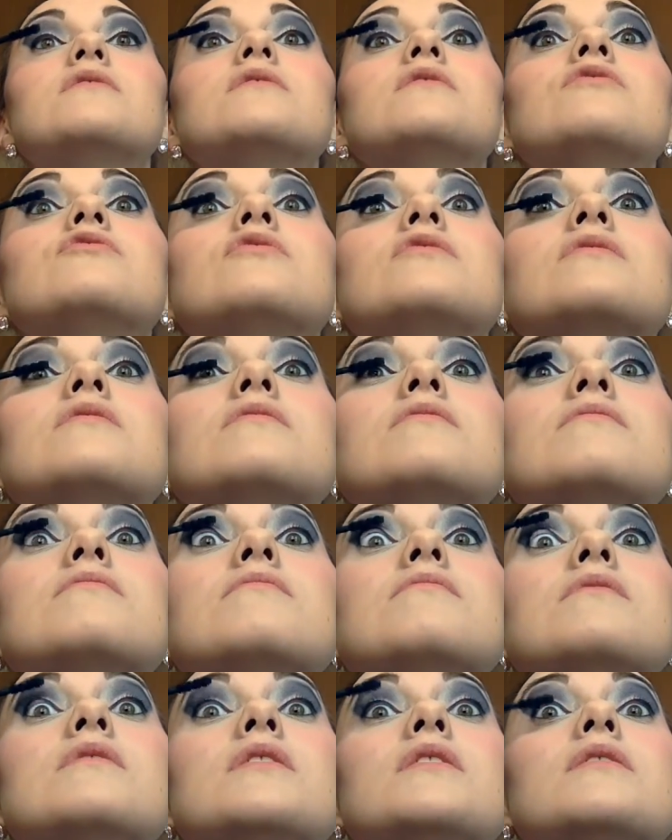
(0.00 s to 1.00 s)

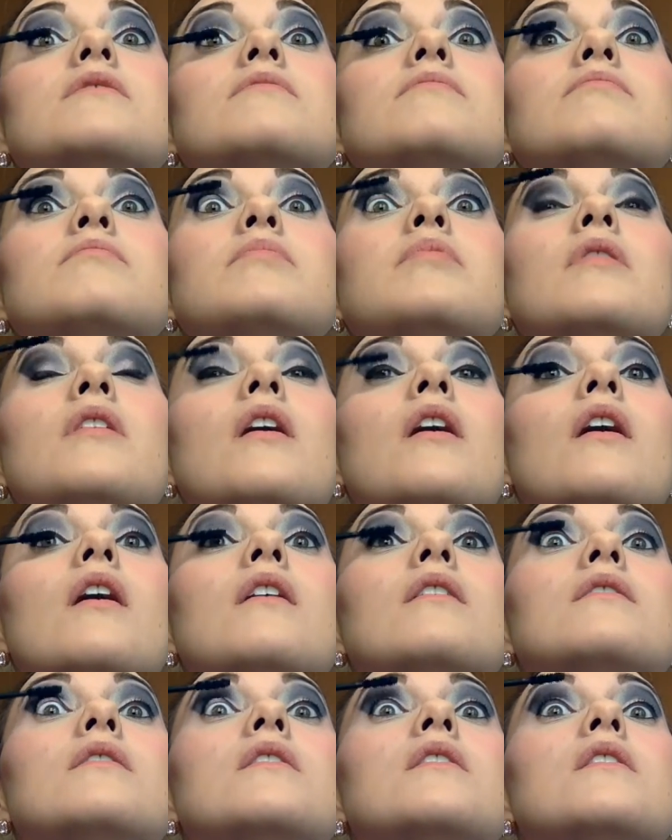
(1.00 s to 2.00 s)
They're blah.